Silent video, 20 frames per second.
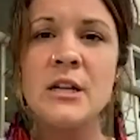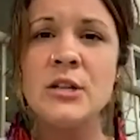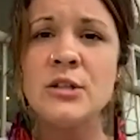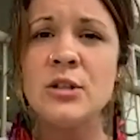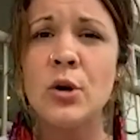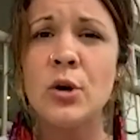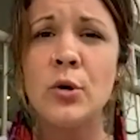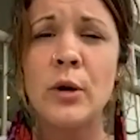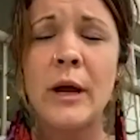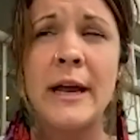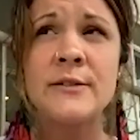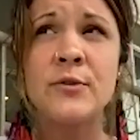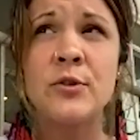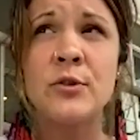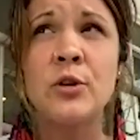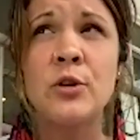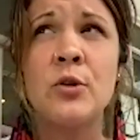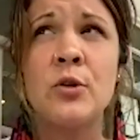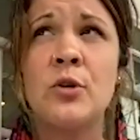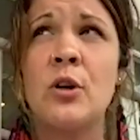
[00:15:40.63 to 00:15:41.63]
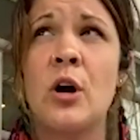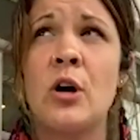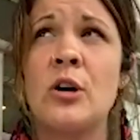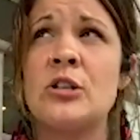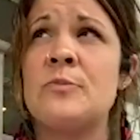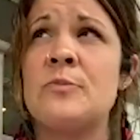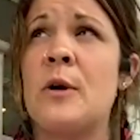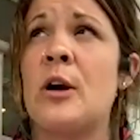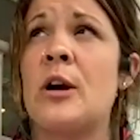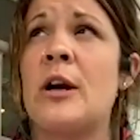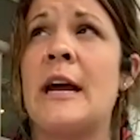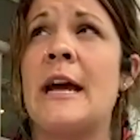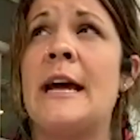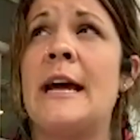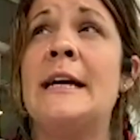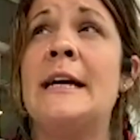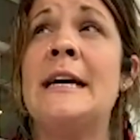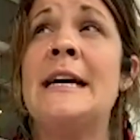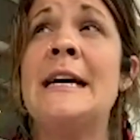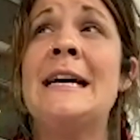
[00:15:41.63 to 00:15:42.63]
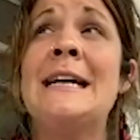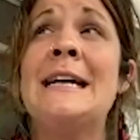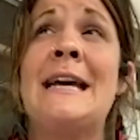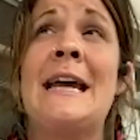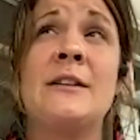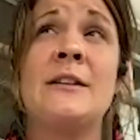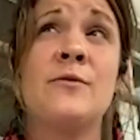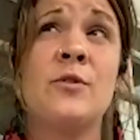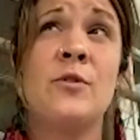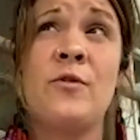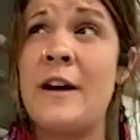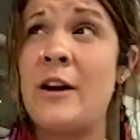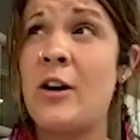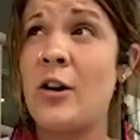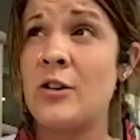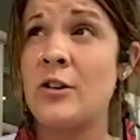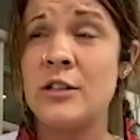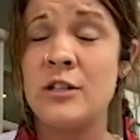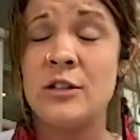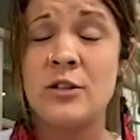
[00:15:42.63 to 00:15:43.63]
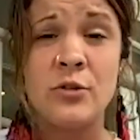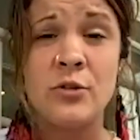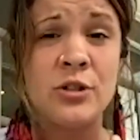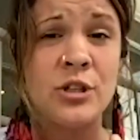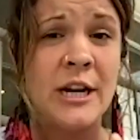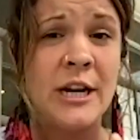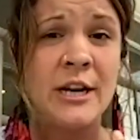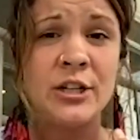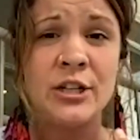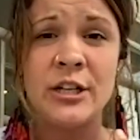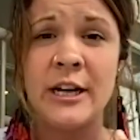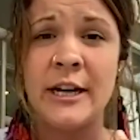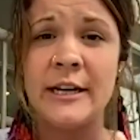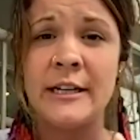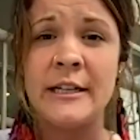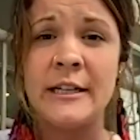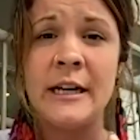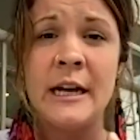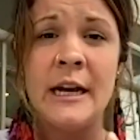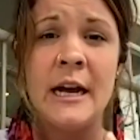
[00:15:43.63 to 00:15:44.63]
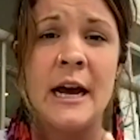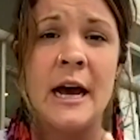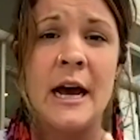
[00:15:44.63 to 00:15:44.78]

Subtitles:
So Gainesville Local Arts Market, Gainesville Fine Arts Association.